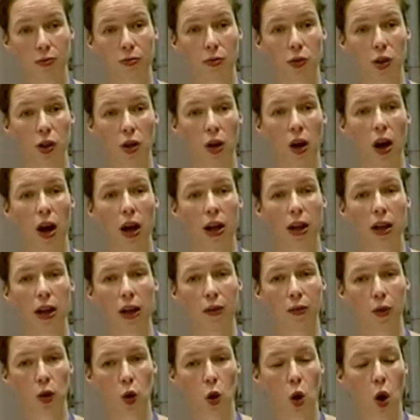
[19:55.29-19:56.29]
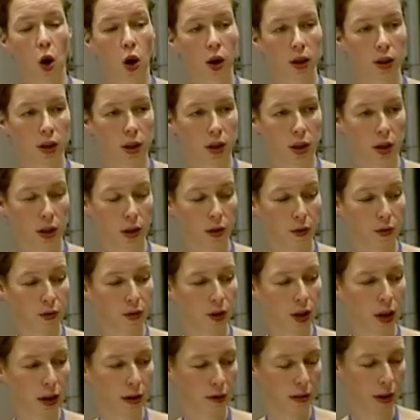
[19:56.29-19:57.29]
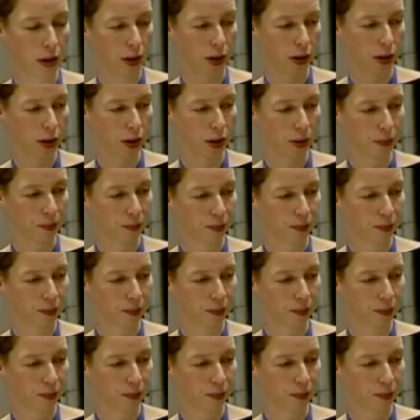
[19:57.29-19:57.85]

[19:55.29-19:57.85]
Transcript: so higher level cognitive areas.